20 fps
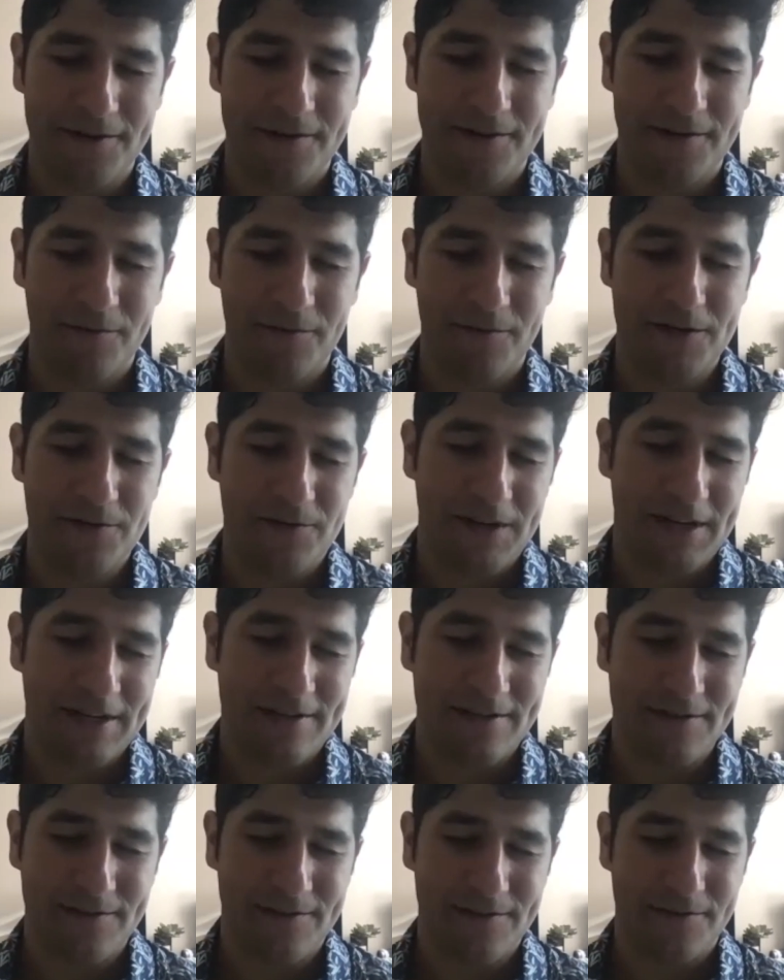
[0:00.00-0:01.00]
when you get
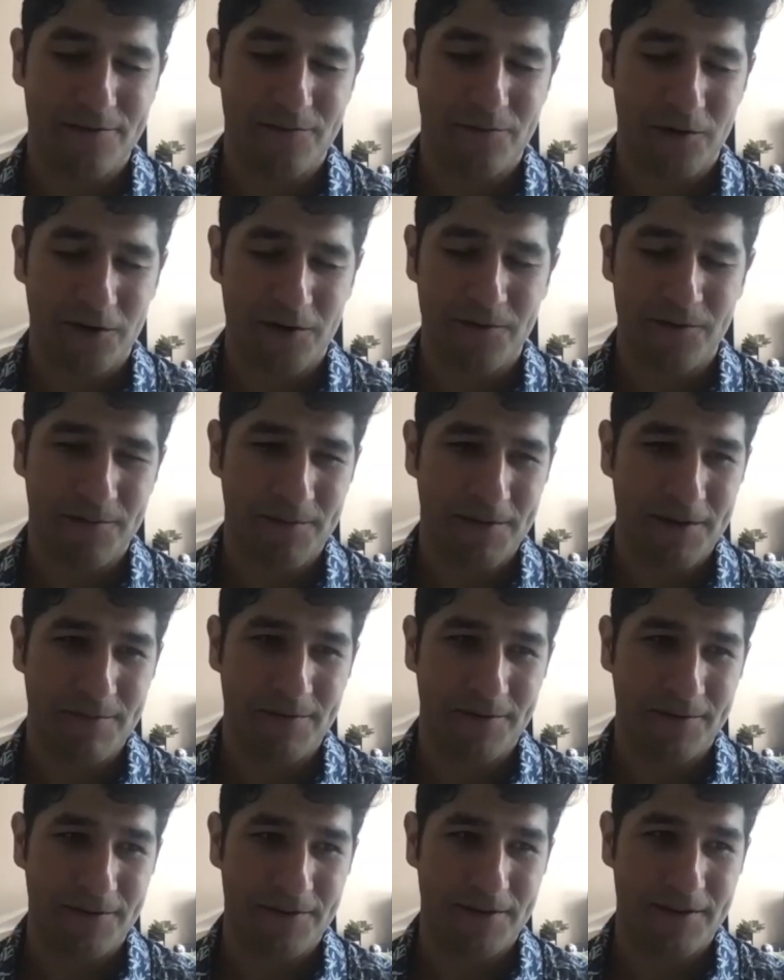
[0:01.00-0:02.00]
to work with
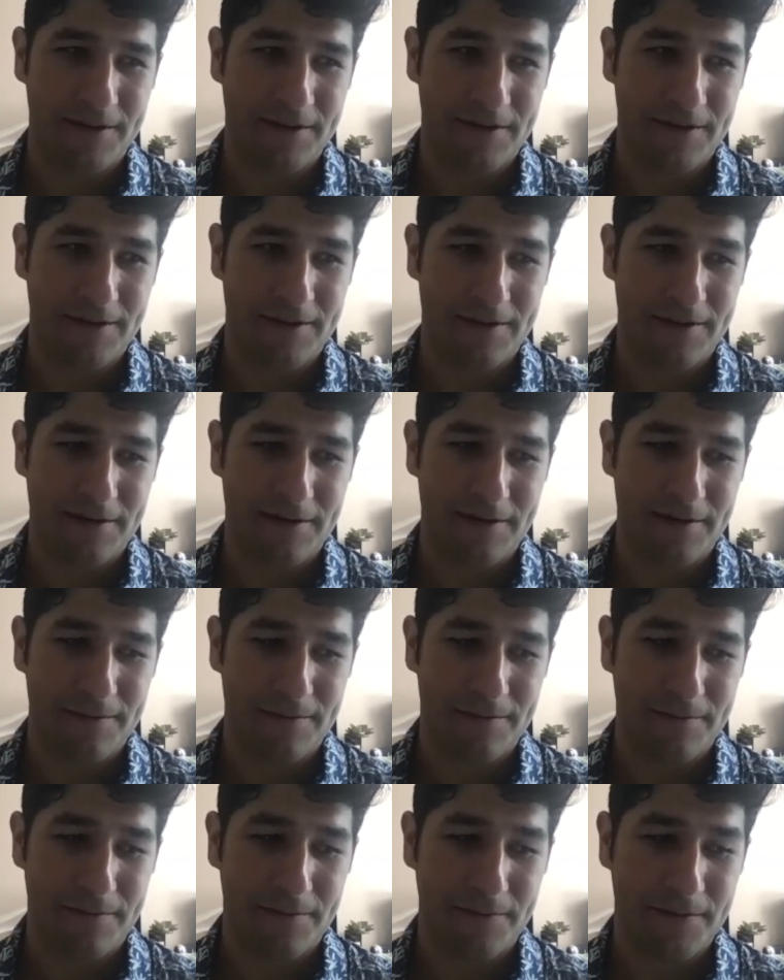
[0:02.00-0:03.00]
people that
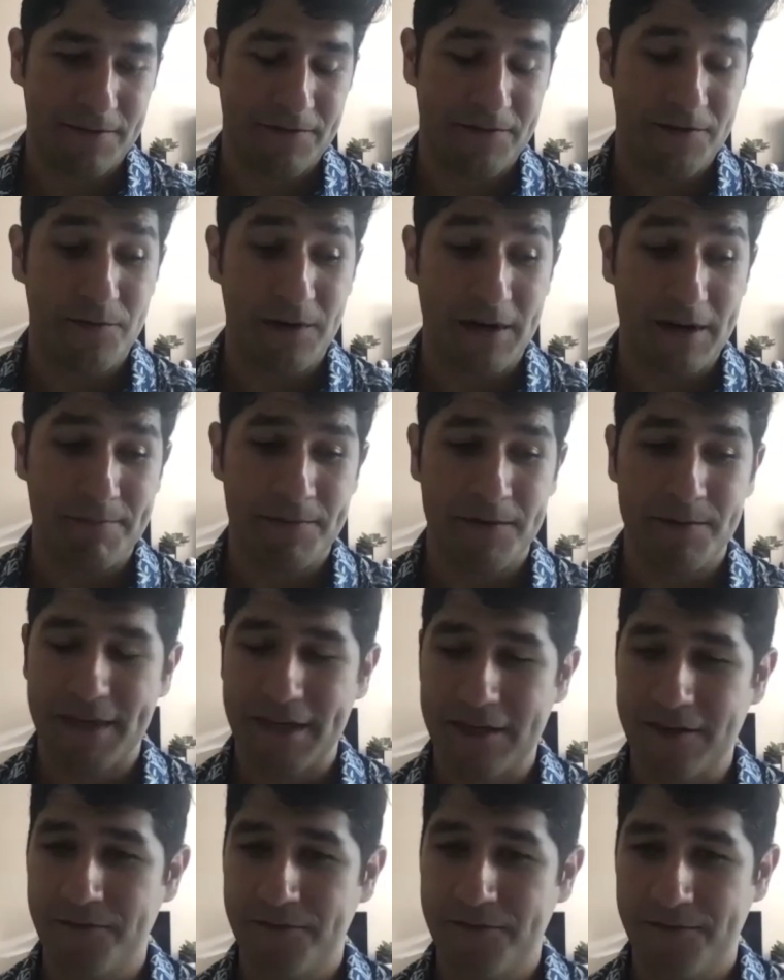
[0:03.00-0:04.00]
um, lift you up and
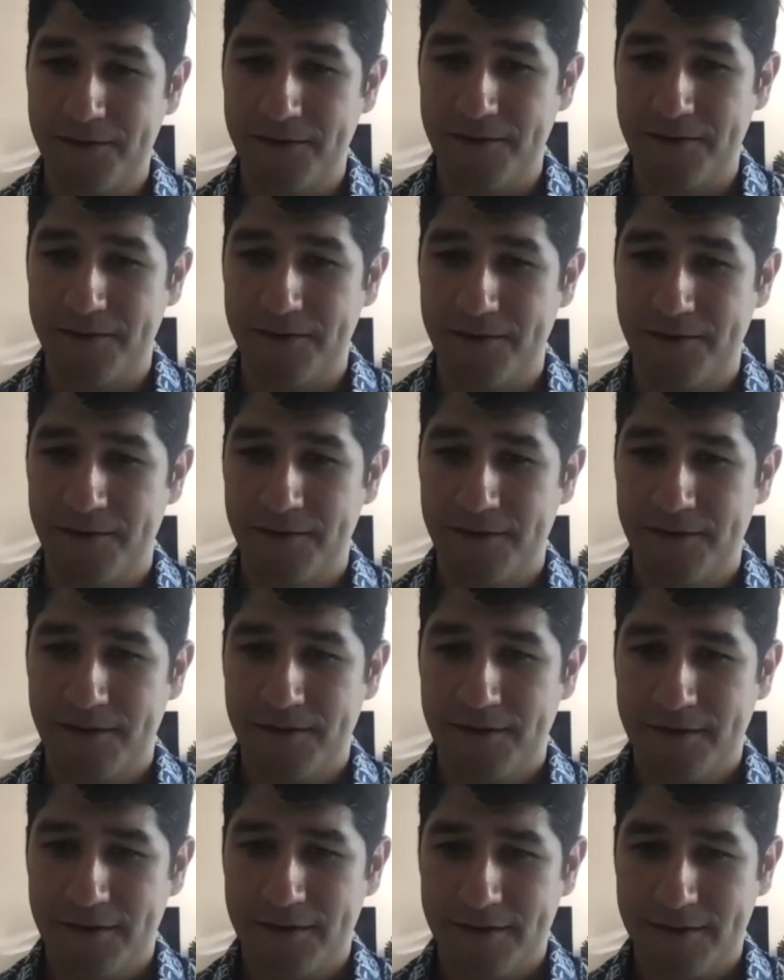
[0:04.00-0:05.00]
make you feel
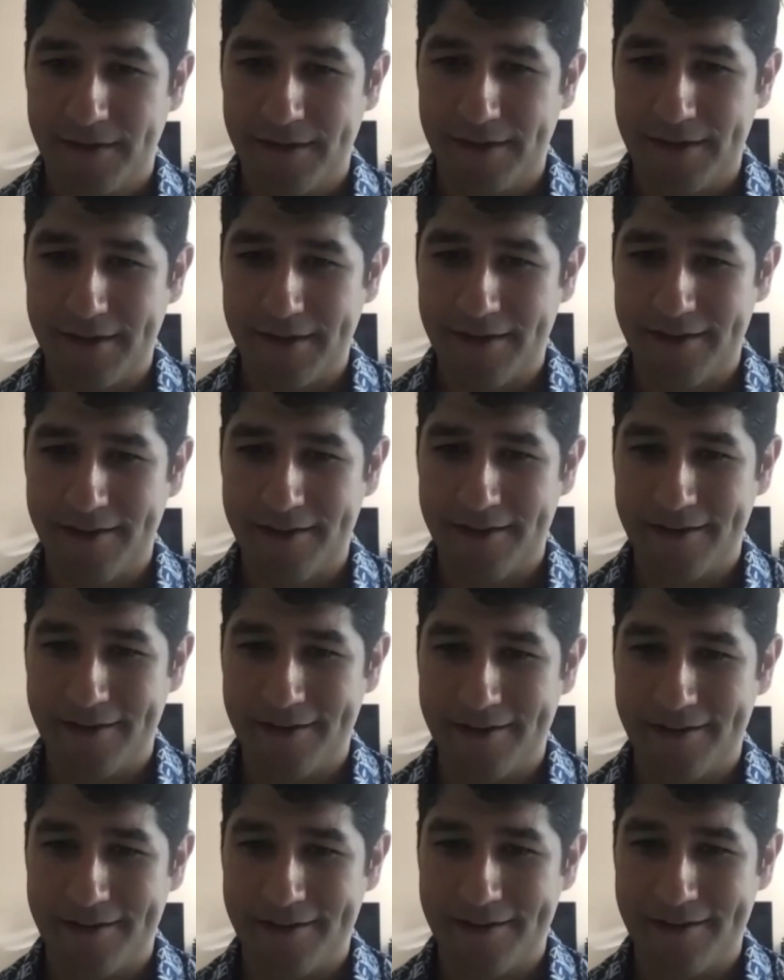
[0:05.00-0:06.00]
like
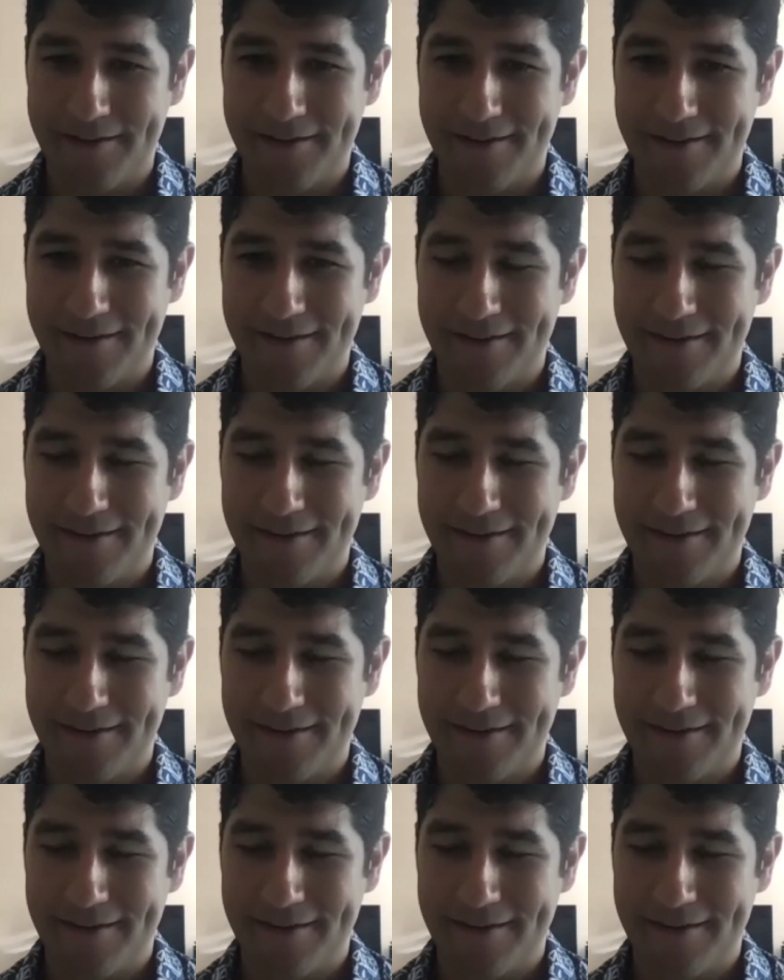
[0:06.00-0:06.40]
uh,